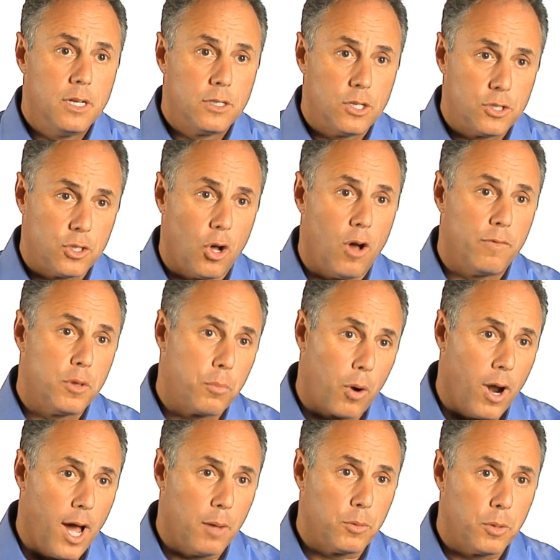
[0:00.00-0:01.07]
to solve the
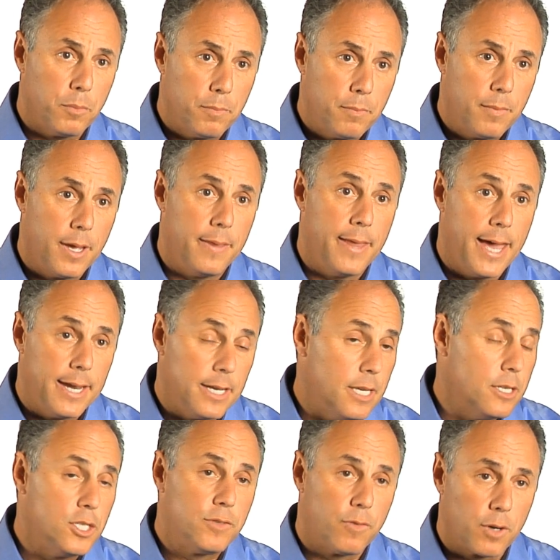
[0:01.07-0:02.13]
problem, and that
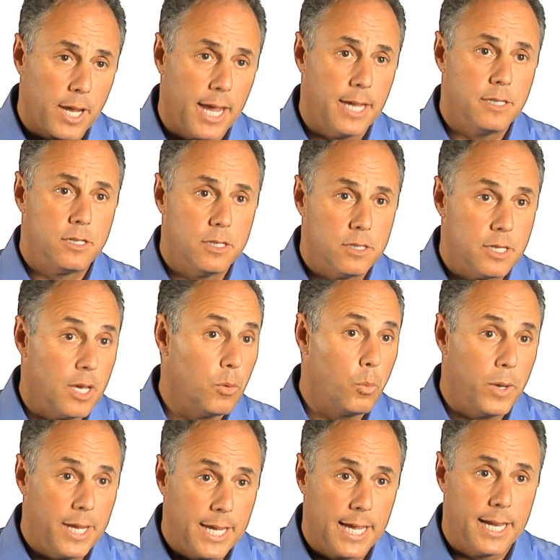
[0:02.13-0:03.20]
is for cases that
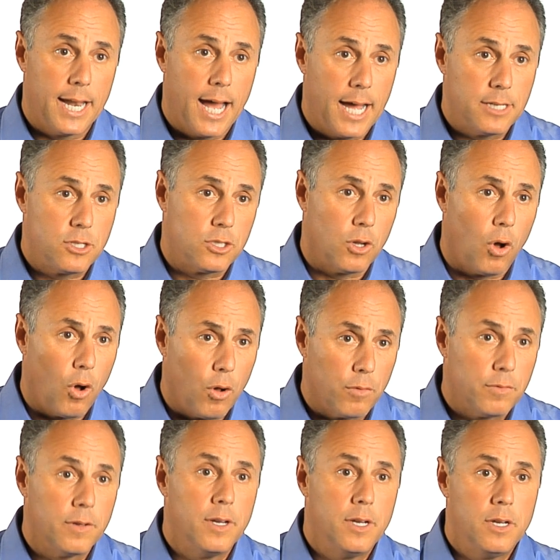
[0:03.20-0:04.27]
we cannot solve